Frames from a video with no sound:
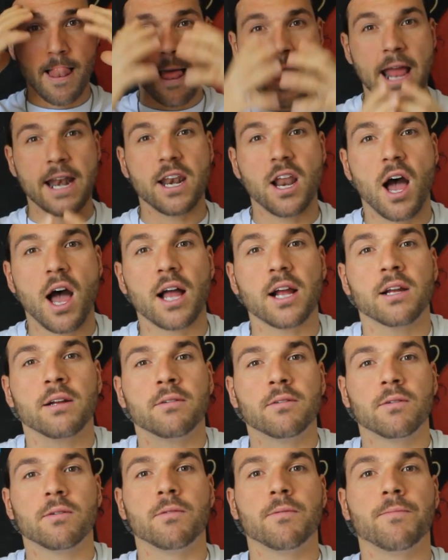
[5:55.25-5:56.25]
and not
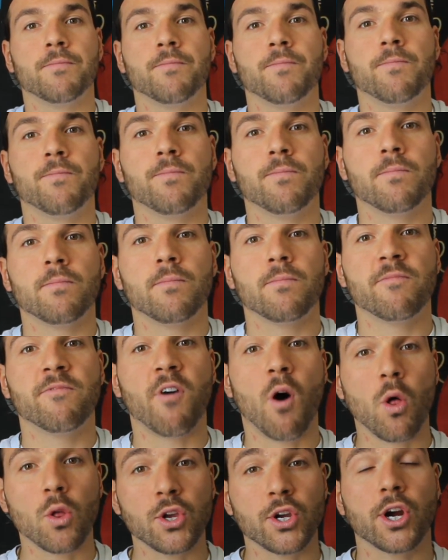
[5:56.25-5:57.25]

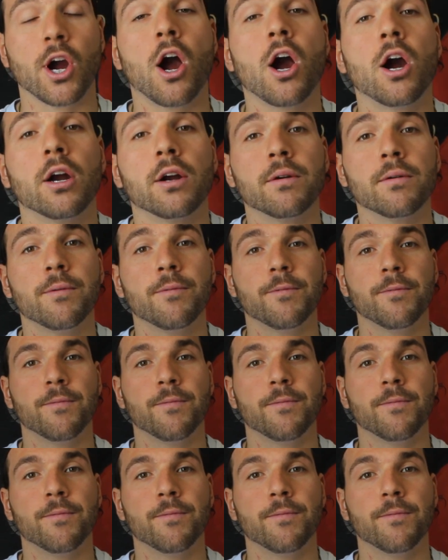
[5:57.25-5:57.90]
follow your heart,